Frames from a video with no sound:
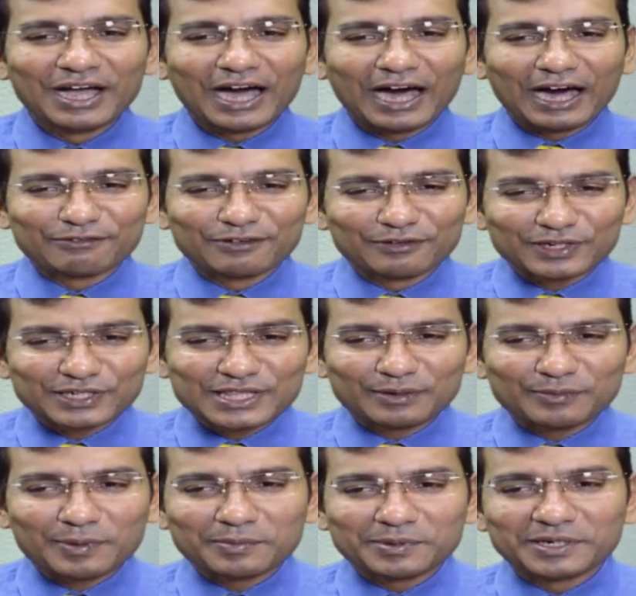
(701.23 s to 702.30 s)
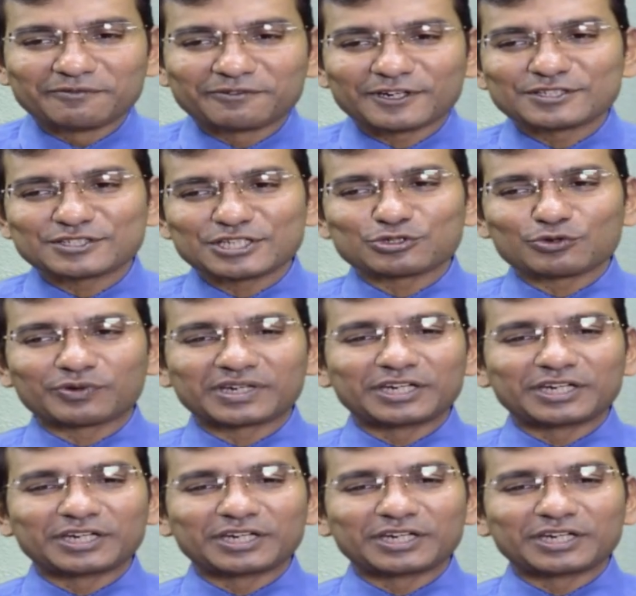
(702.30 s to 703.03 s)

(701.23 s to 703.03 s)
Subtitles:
However, there may be differences over